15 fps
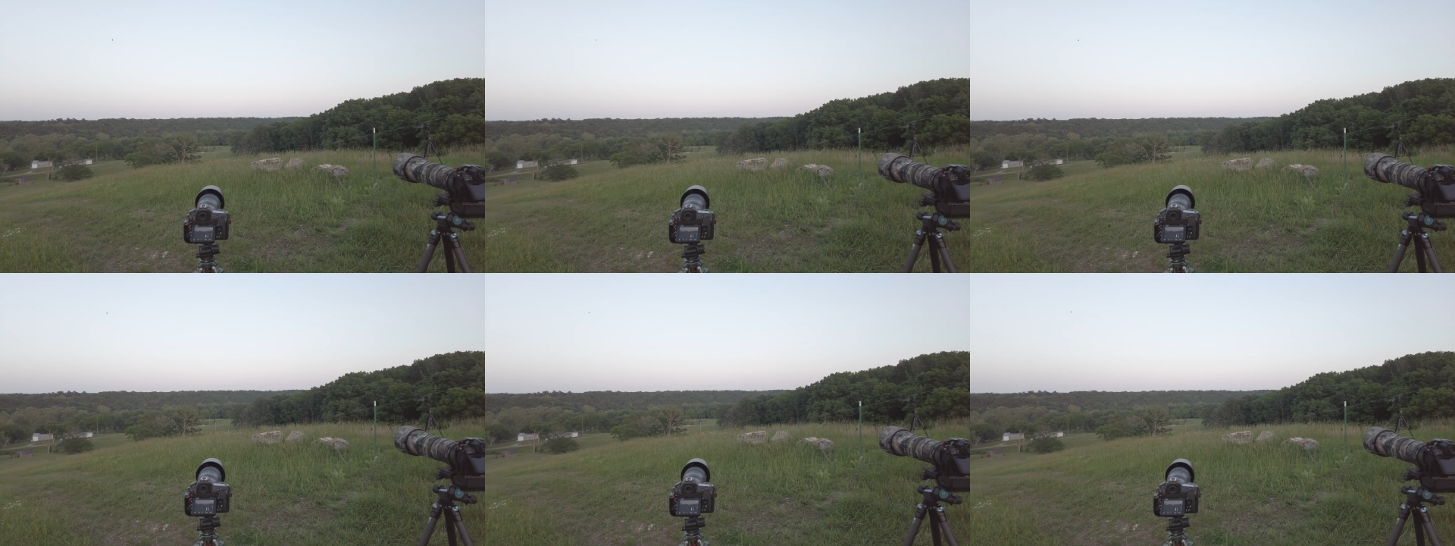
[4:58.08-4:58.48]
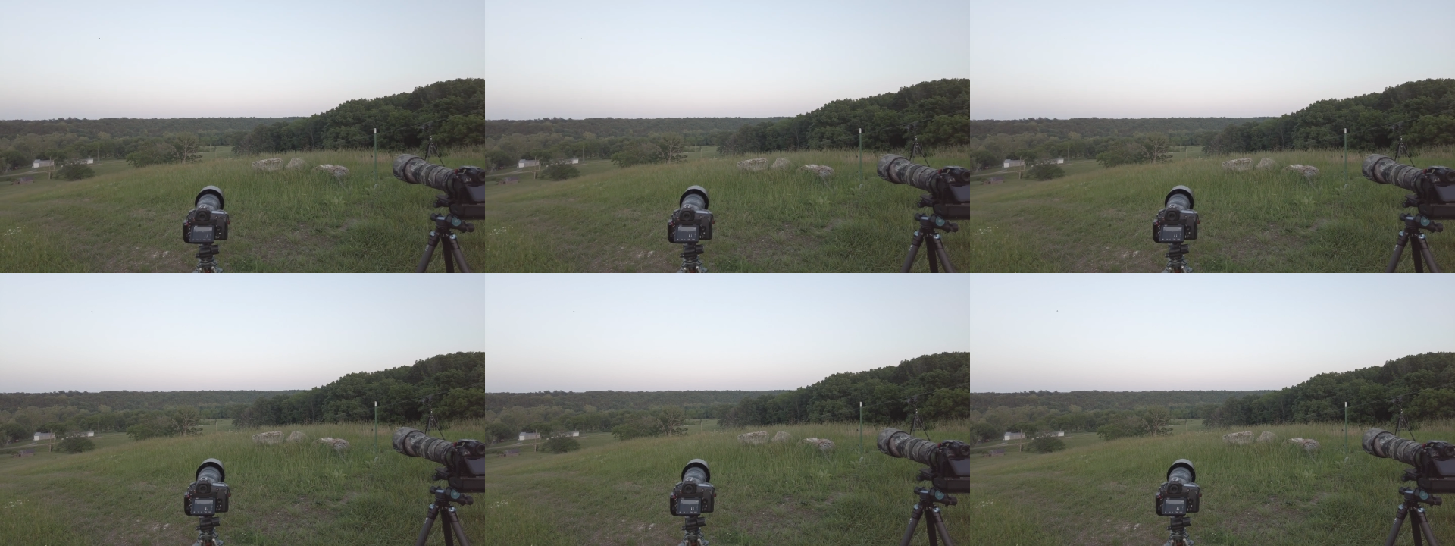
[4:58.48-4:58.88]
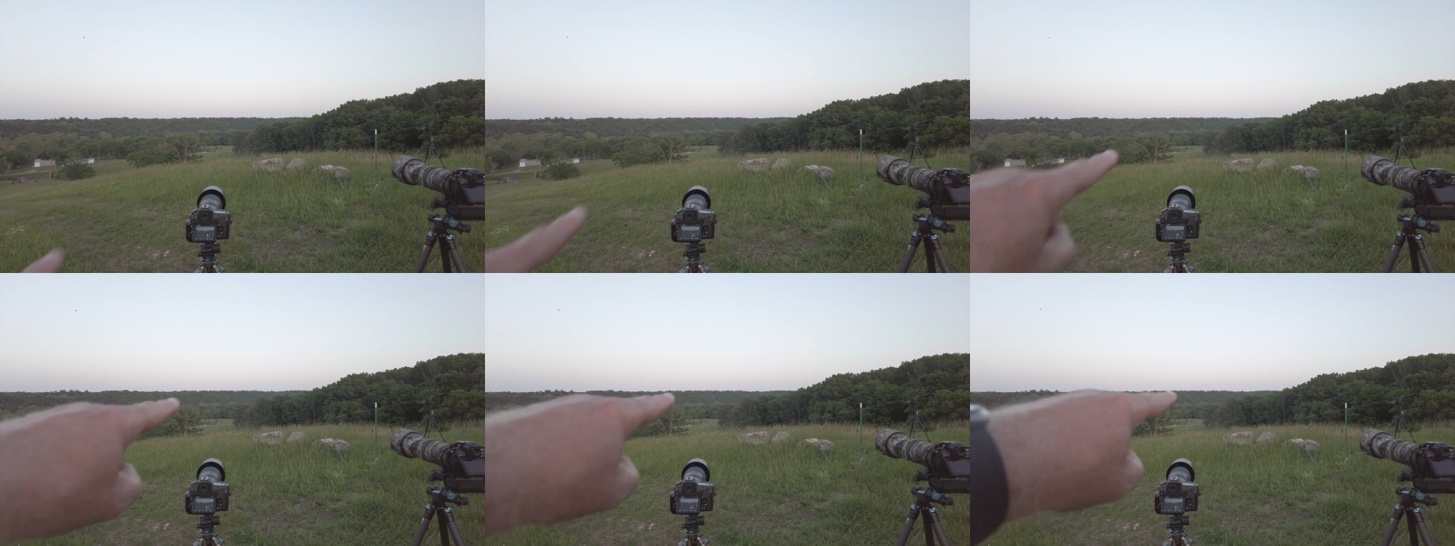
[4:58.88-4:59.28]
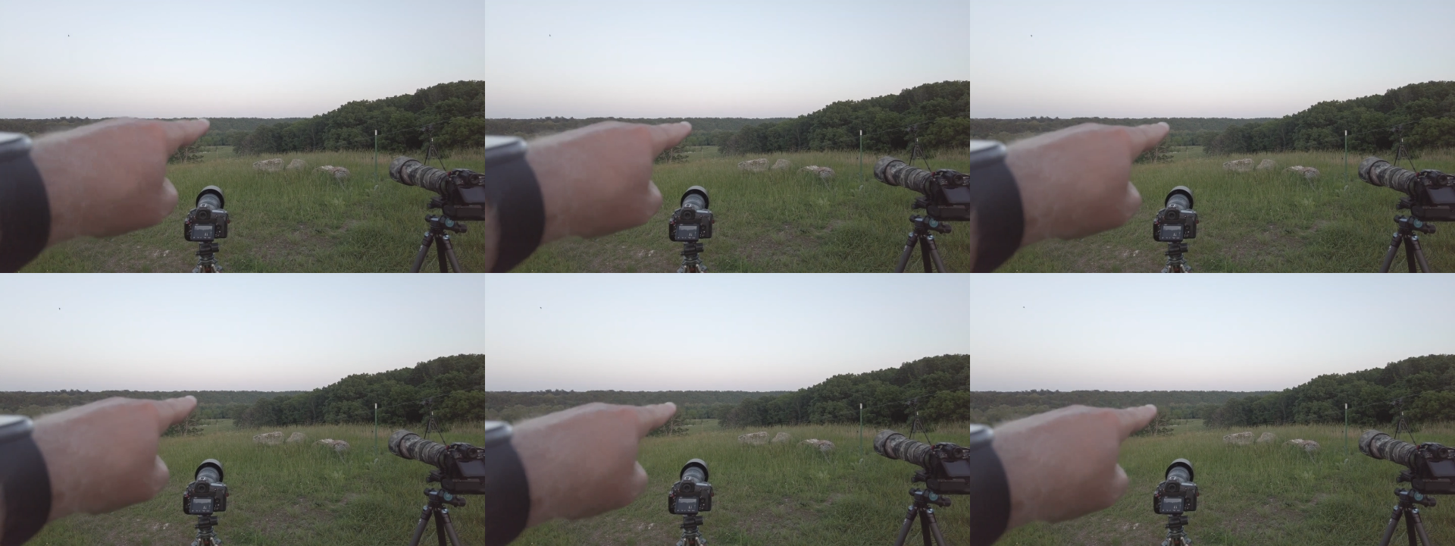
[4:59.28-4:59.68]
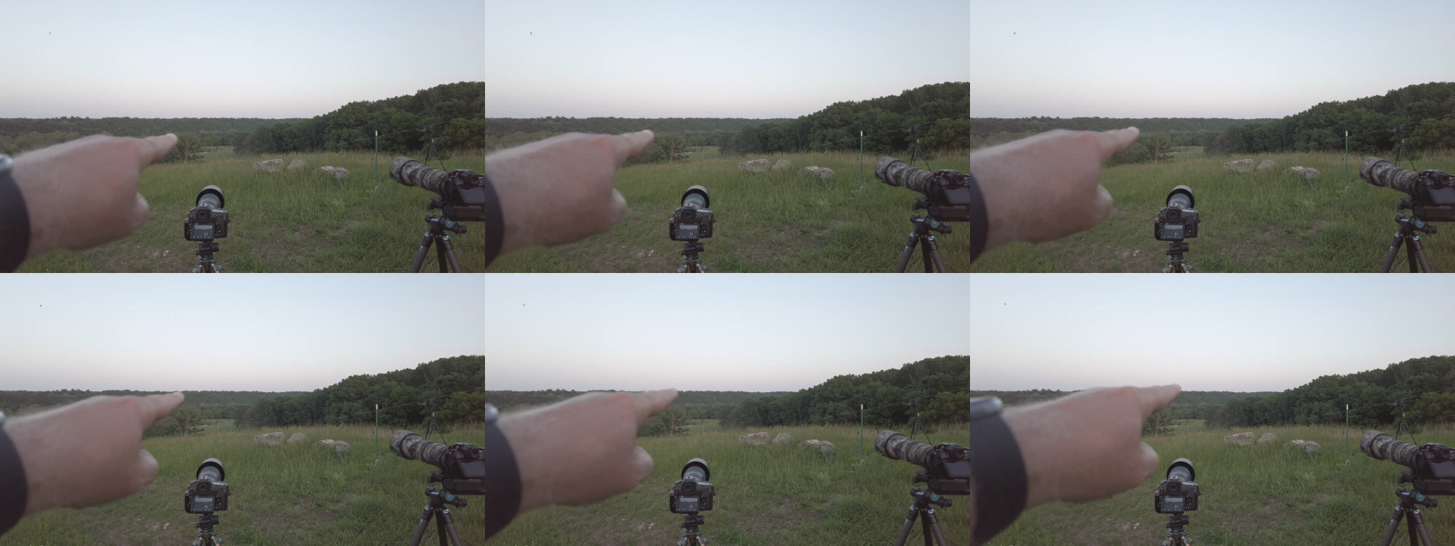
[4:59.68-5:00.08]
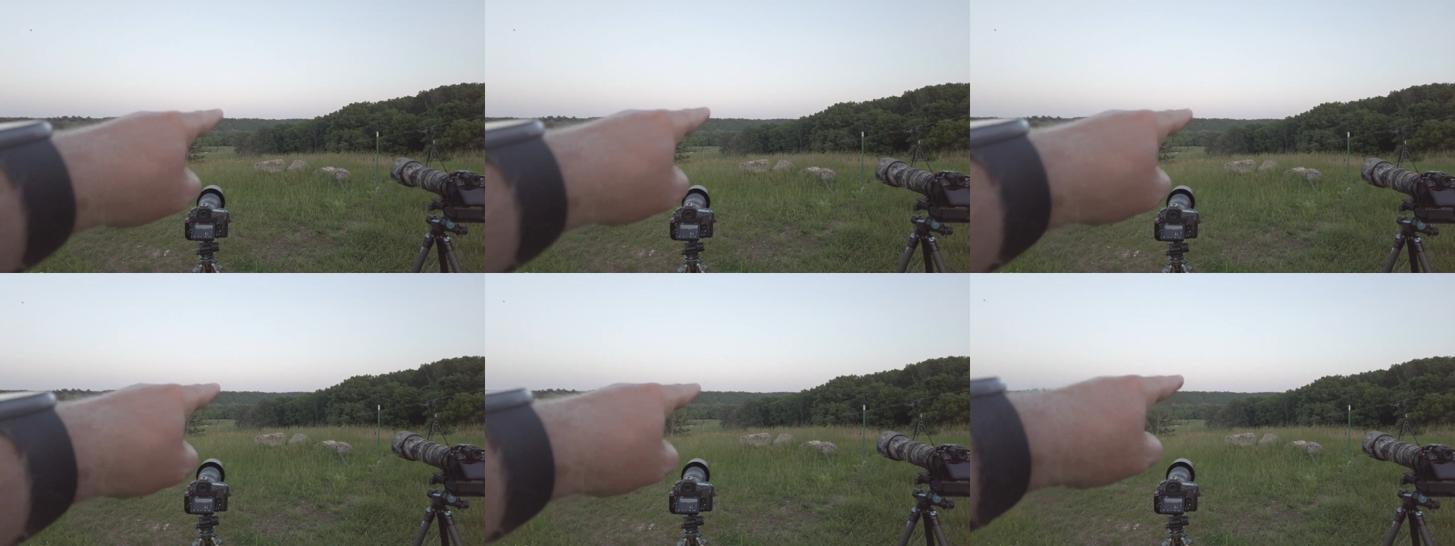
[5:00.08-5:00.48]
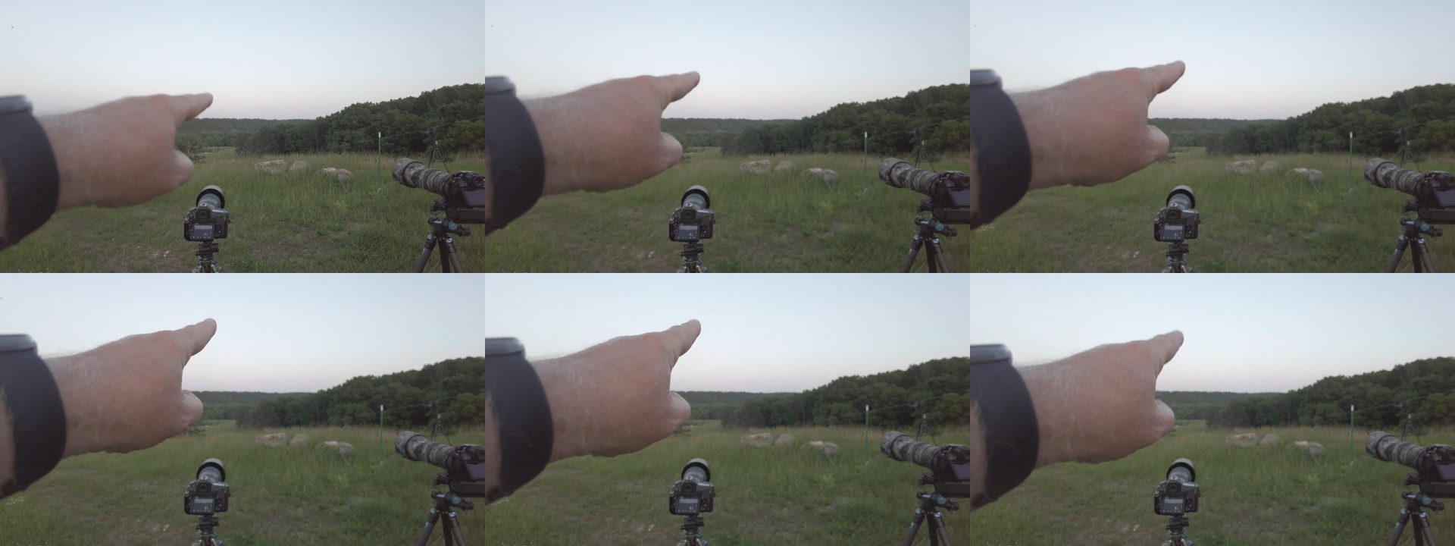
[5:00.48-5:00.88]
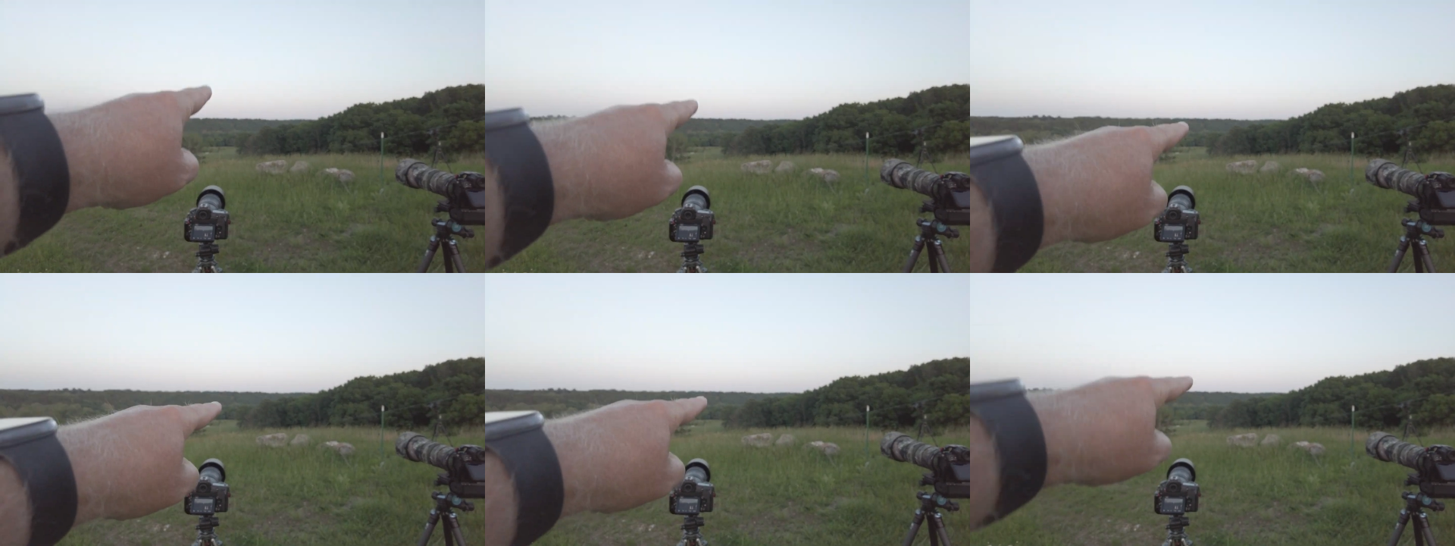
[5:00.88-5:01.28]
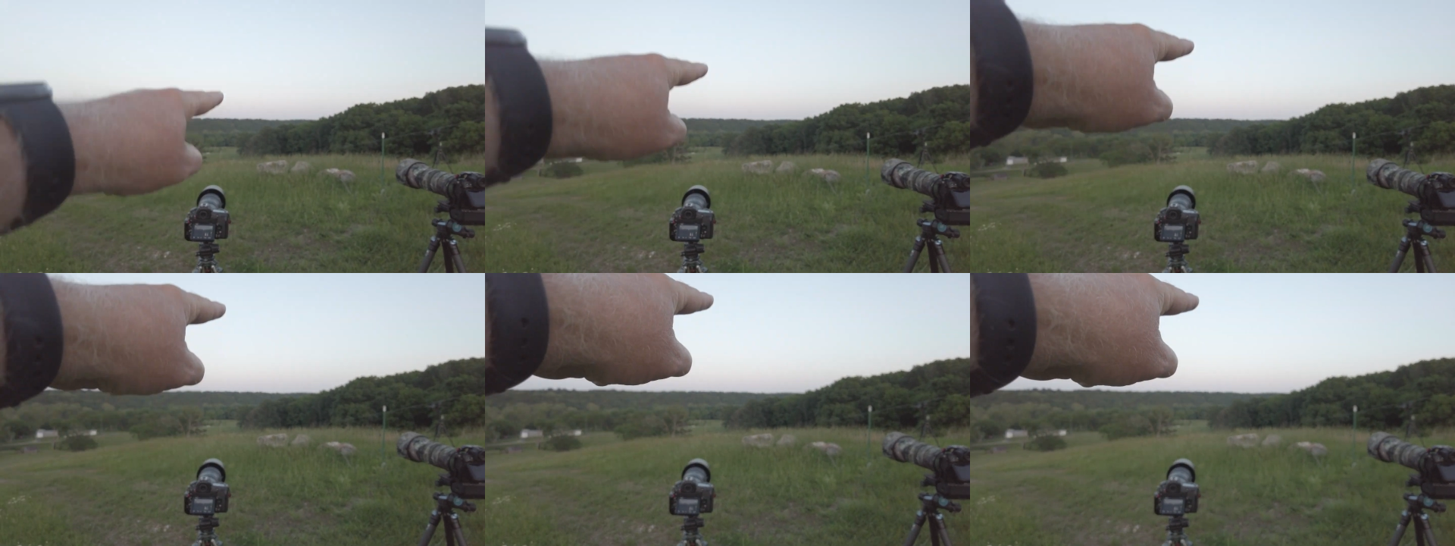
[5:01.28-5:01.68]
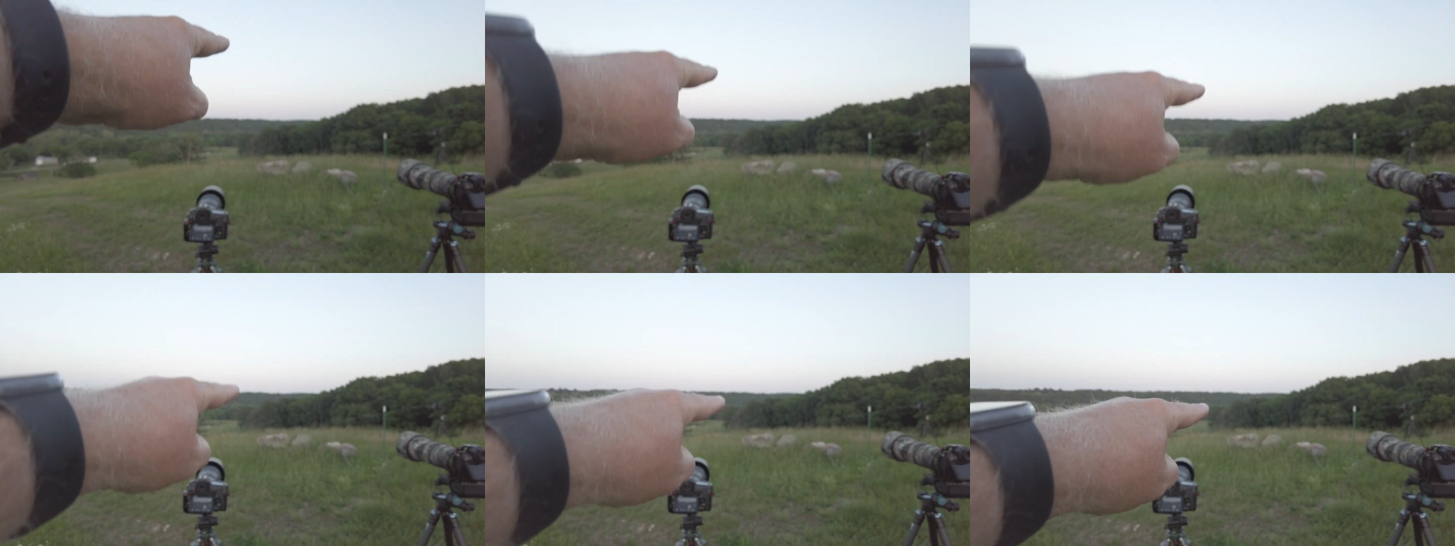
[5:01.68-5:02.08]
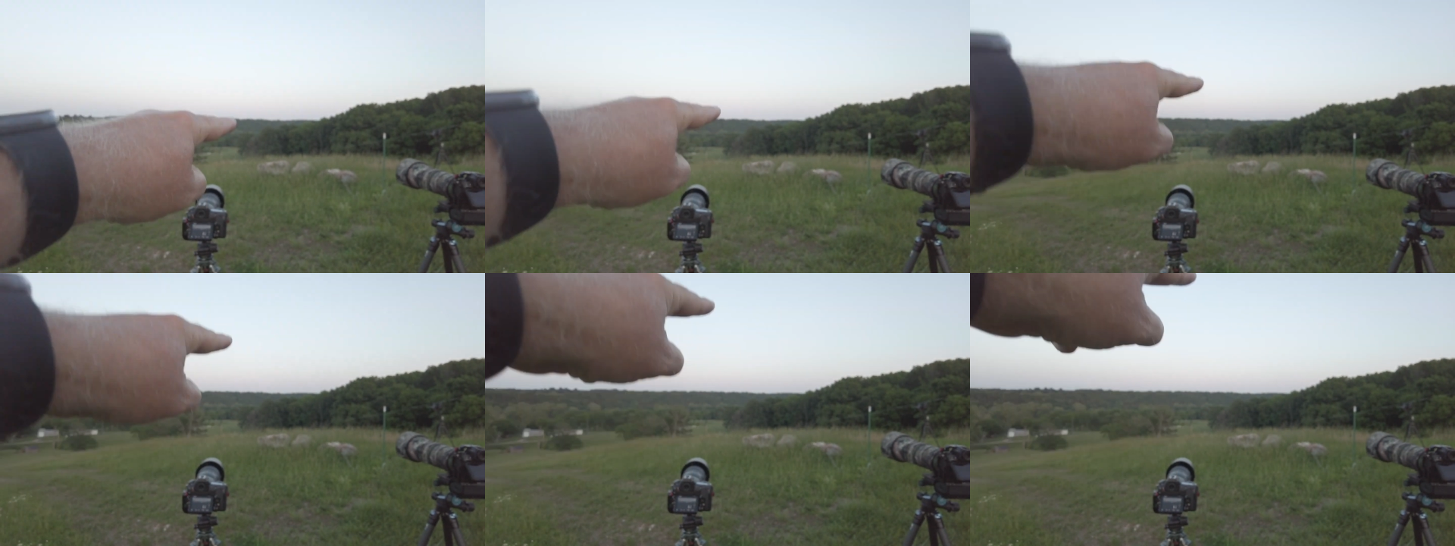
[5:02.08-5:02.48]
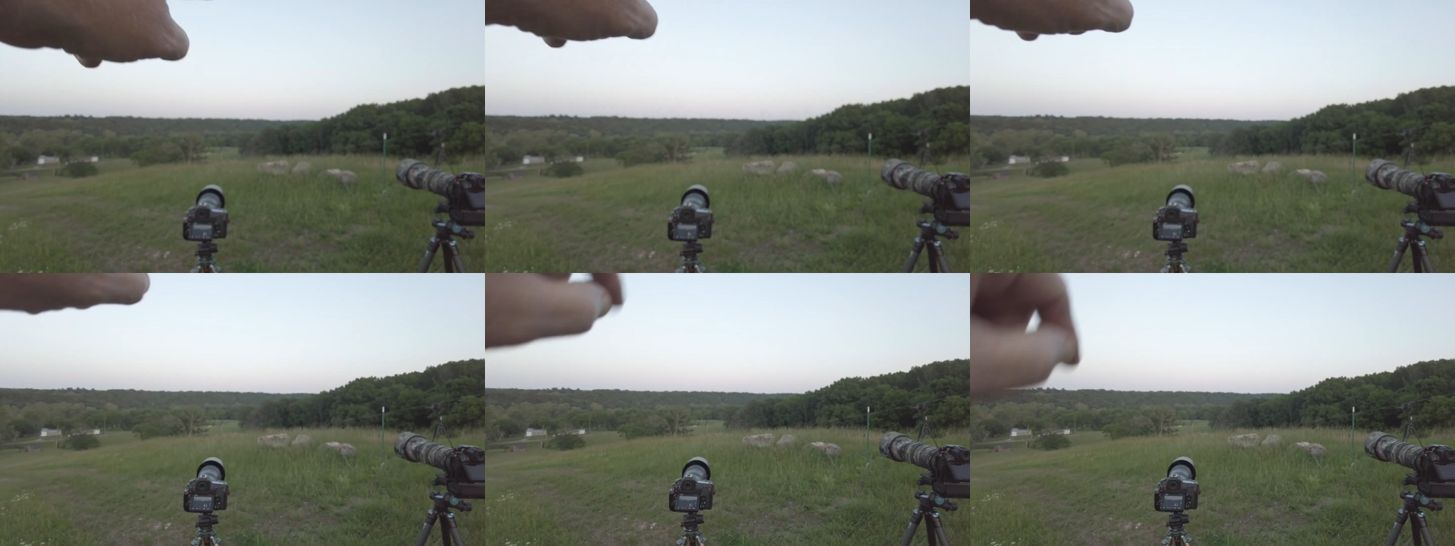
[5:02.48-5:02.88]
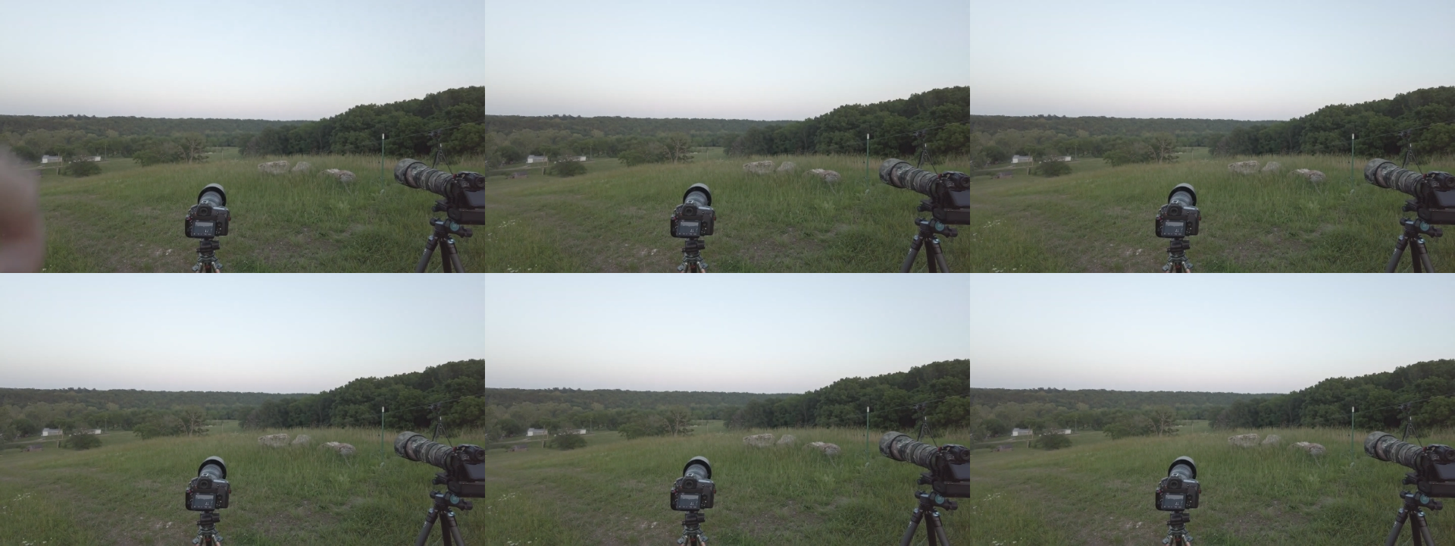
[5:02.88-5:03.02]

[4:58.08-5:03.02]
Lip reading: [unreadable: no face in view]